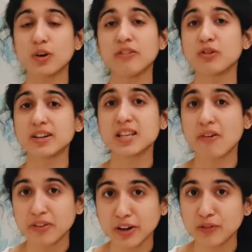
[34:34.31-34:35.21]
So if you are
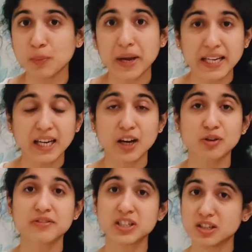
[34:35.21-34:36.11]
suffering from any
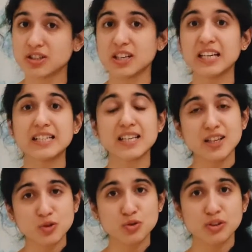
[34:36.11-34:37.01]
kind of surgeries,
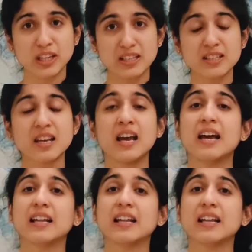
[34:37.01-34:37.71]
injuries,